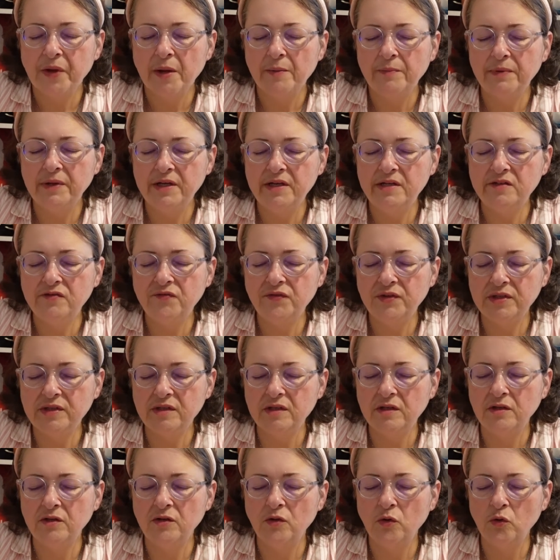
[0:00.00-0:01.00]
Please
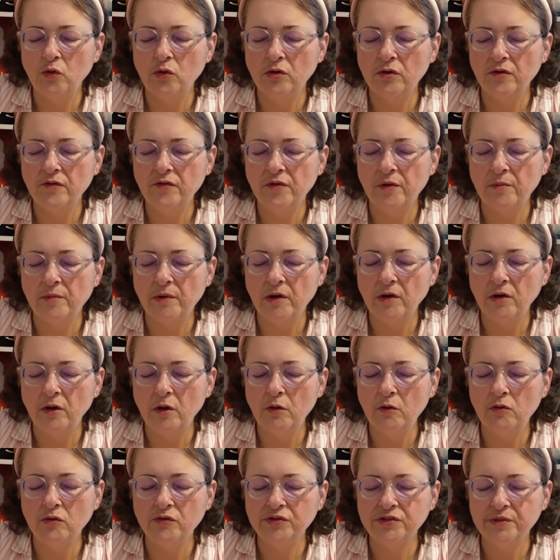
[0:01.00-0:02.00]
visit and order from our
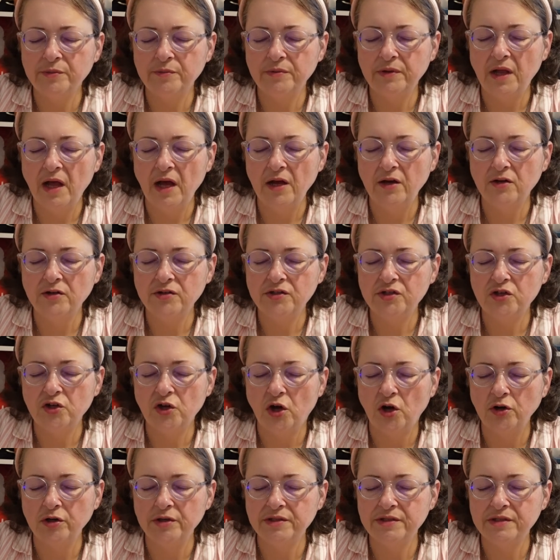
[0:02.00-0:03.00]
local suppliers and
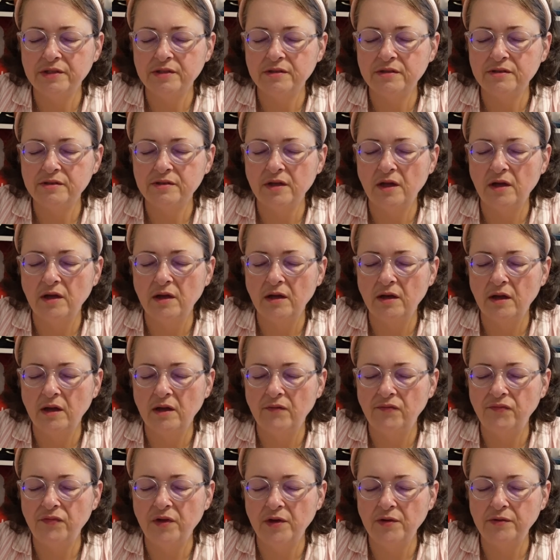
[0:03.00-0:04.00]
artisans
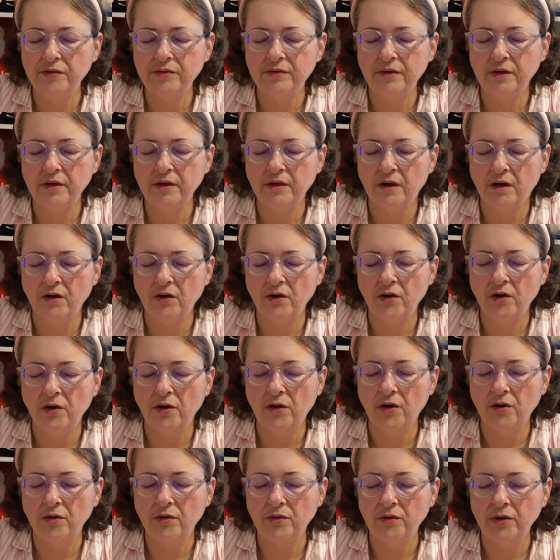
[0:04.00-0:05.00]
and those in our
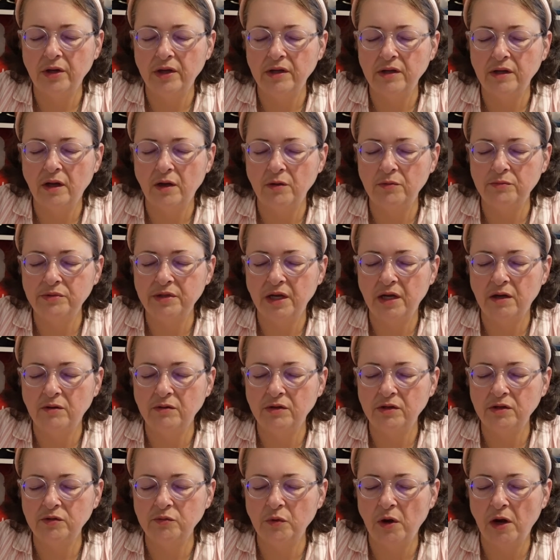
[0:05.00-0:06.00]
own hometown
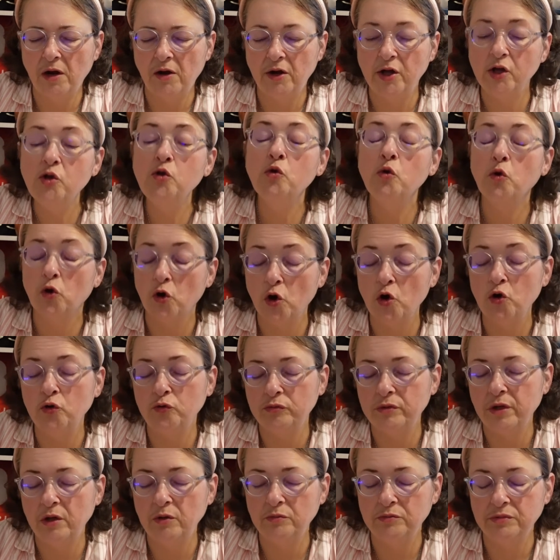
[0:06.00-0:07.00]
as well, in your
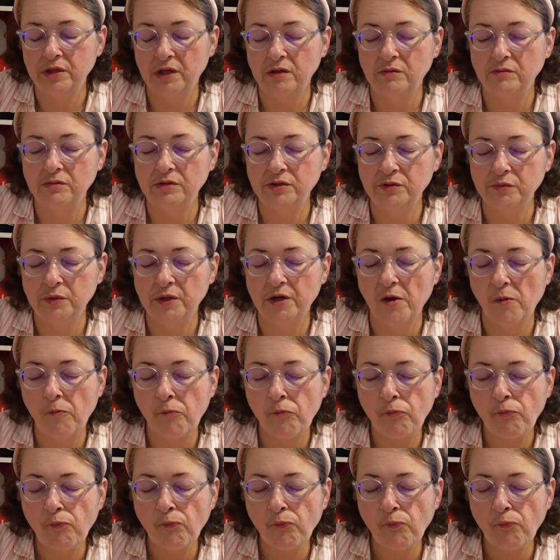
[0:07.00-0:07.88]
own hometown as well.